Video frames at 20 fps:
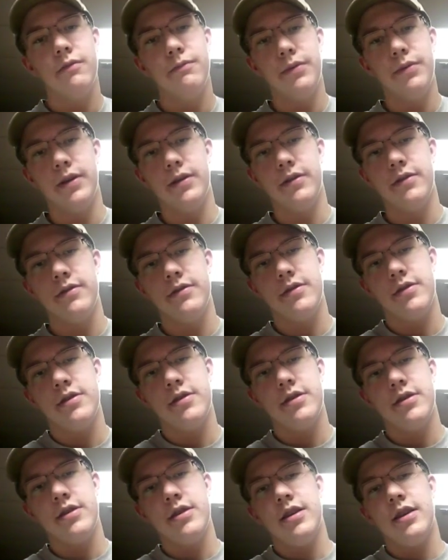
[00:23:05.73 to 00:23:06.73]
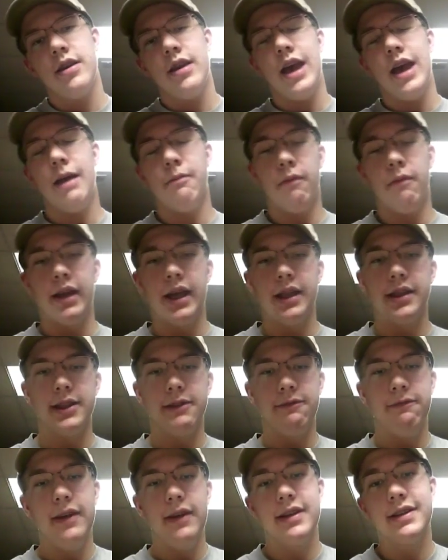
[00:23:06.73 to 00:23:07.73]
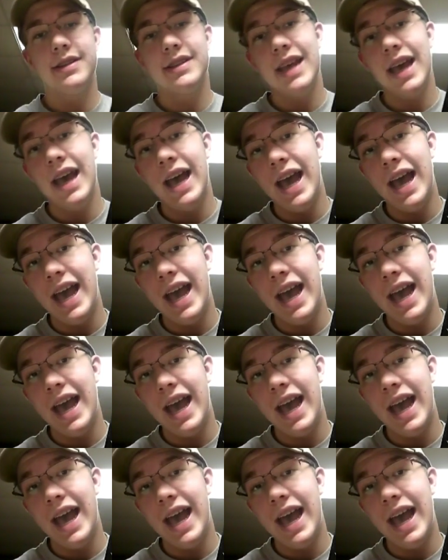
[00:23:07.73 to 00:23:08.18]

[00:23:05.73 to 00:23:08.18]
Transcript: But I'm going to get this fixed.